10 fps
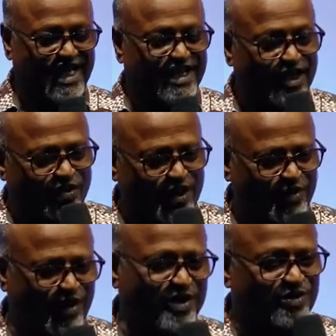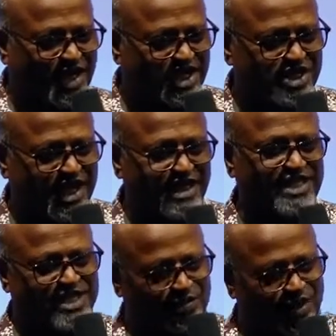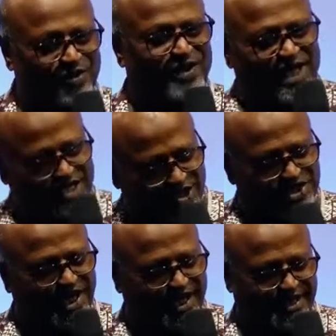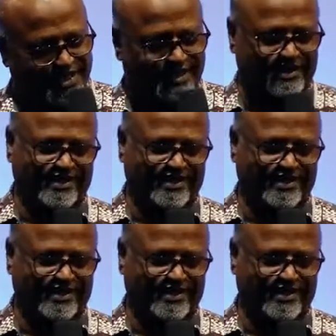The only one who can change is the one who does not change.